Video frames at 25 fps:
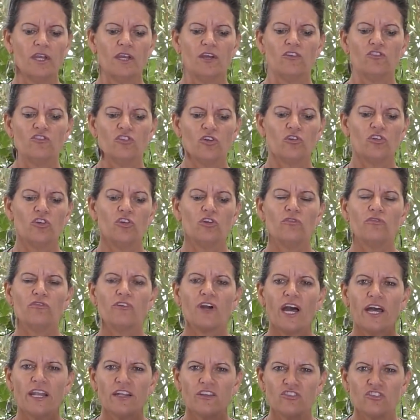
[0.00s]
So you've
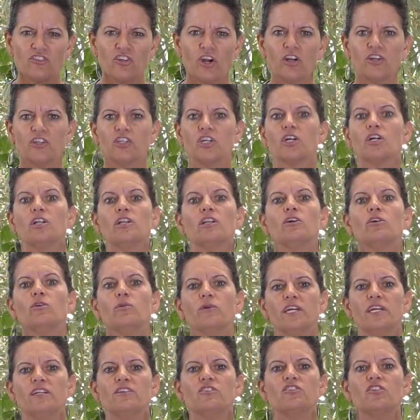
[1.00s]
got to start to clue
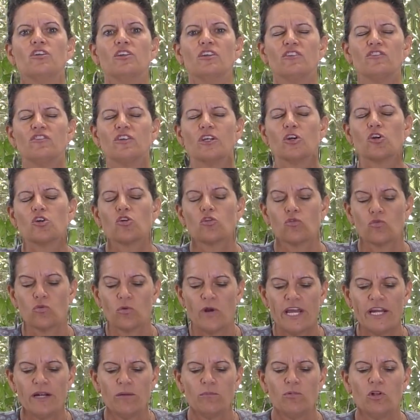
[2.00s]
into this
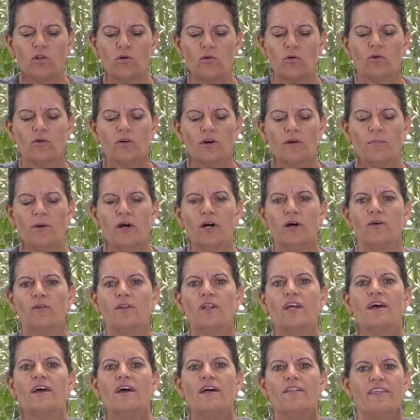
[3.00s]
incredible
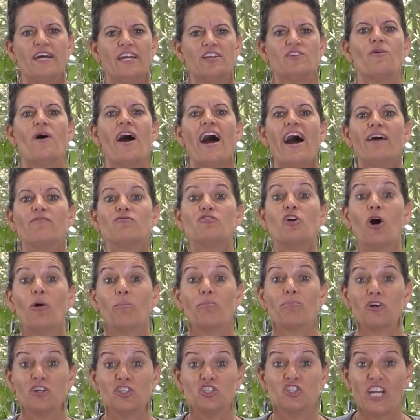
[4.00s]
hormone that you have
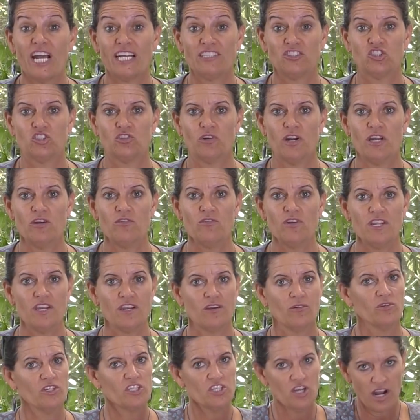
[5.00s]
called progesterone.
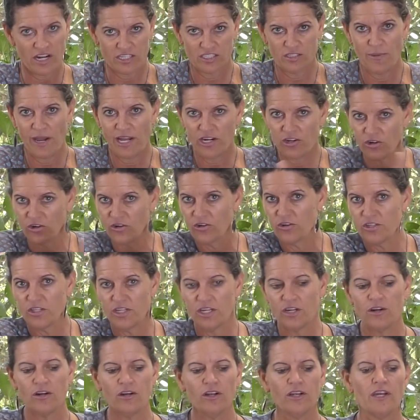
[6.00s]
We talked about it
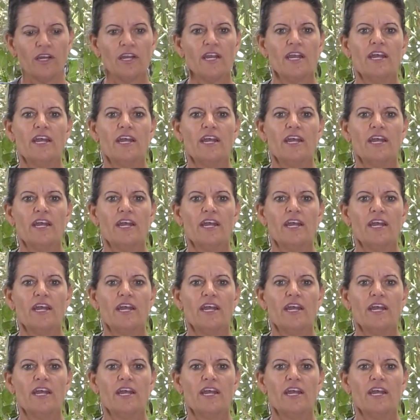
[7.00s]
earlier.